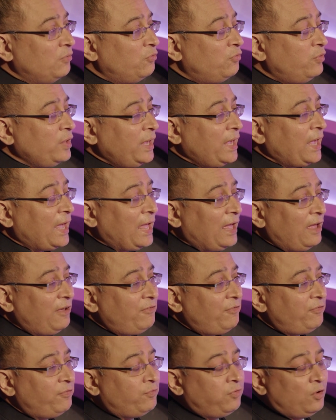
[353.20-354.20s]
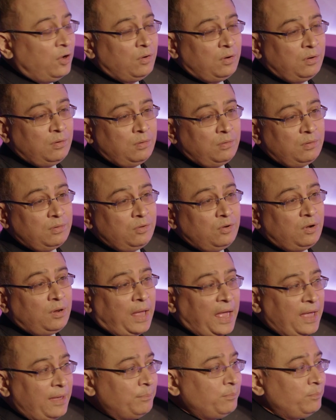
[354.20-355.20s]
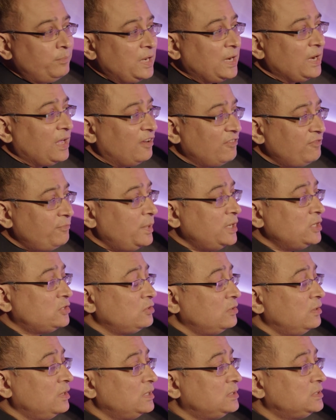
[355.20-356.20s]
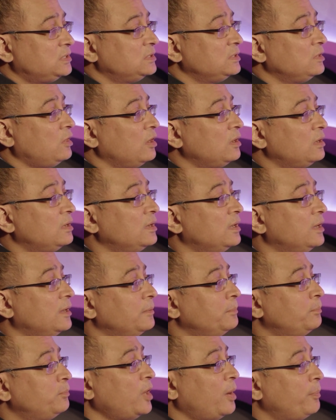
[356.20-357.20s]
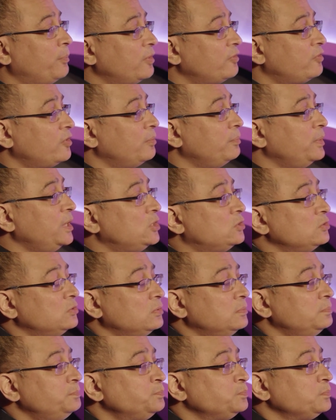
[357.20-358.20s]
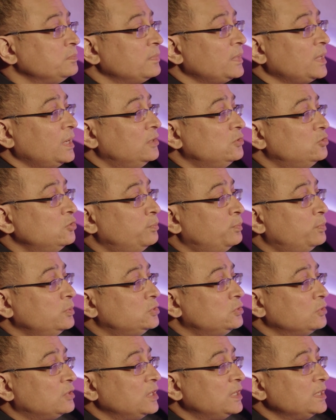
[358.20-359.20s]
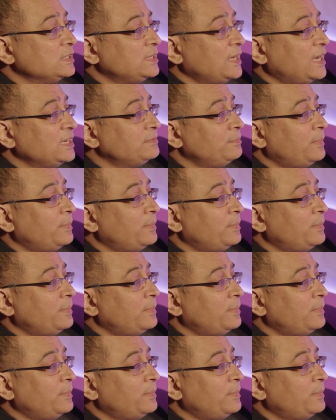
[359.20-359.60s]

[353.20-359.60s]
We have I am in government, so it's not proper for me to criticize